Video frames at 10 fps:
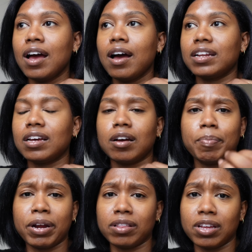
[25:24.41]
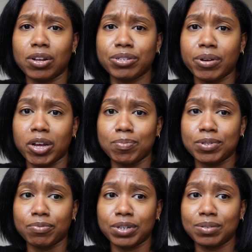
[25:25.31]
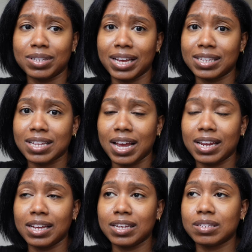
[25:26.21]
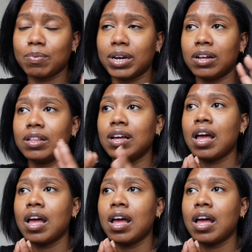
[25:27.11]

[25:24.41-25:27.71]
and apparently also helps reduce anxiety as well.